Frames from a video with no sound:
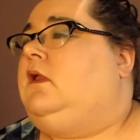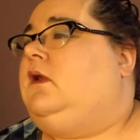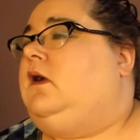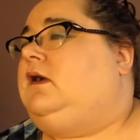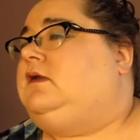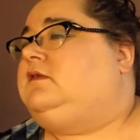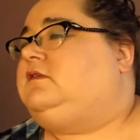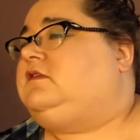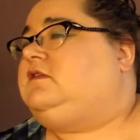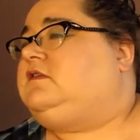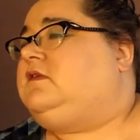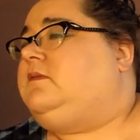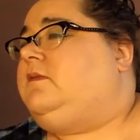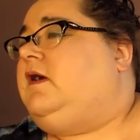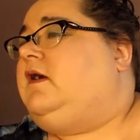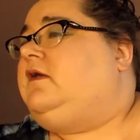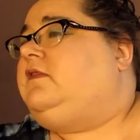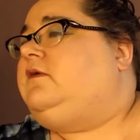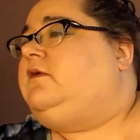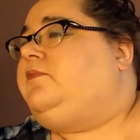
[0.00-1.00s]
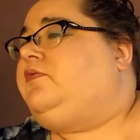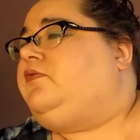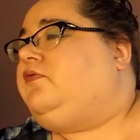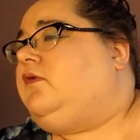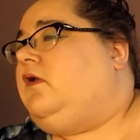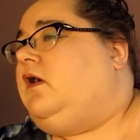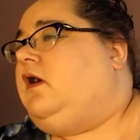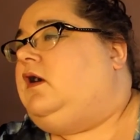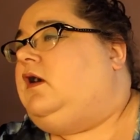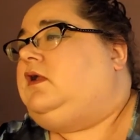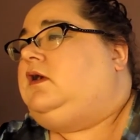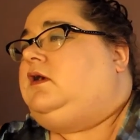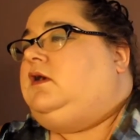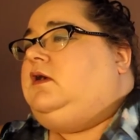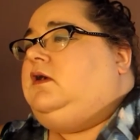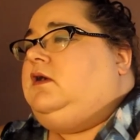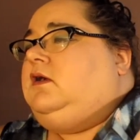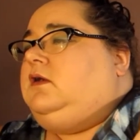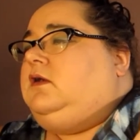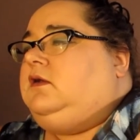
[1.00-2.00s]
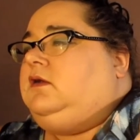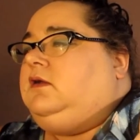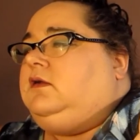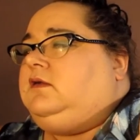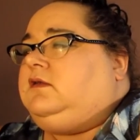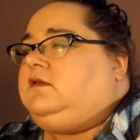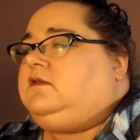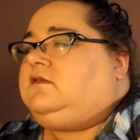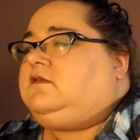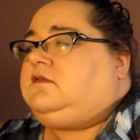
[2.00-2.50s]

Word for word: onto some other products.